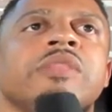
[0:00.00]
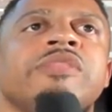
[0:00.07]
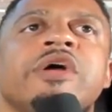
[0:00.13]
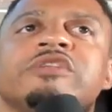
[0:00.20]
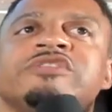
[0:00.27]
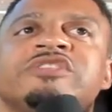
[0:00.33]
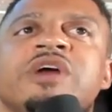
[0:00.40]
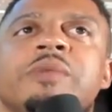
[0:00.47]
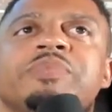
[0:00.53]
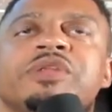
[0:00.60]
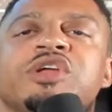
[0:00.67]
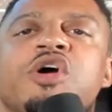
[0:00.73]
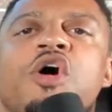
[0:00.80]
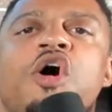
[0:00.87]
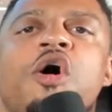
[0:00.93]
there's
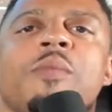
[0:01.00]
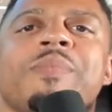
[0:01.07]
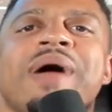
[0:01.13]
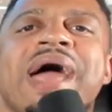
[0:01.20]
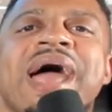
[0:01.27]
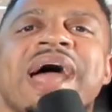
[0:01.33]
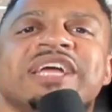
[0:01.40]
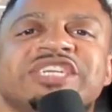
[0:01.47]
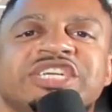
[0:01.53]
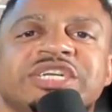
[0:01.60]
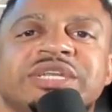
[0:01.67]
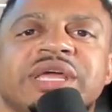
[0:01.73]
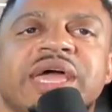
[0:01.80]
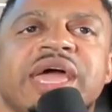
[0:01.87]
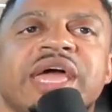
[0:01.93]
something called
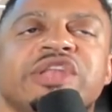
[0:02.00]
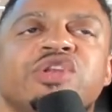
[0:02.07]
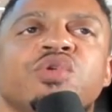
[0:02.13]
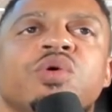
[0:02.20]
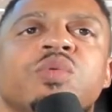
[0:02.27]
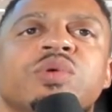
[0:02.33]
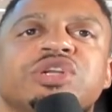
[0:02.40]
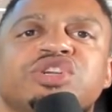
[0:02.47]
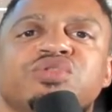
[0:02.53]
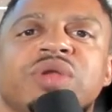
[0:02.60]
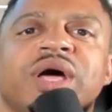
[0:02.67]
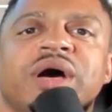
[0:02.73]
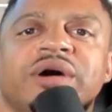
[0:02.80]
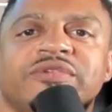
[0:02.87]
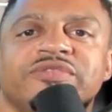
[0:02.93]
passion and doing what
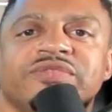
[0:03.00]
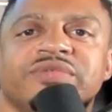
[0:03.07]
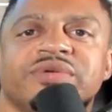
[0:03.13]
you love.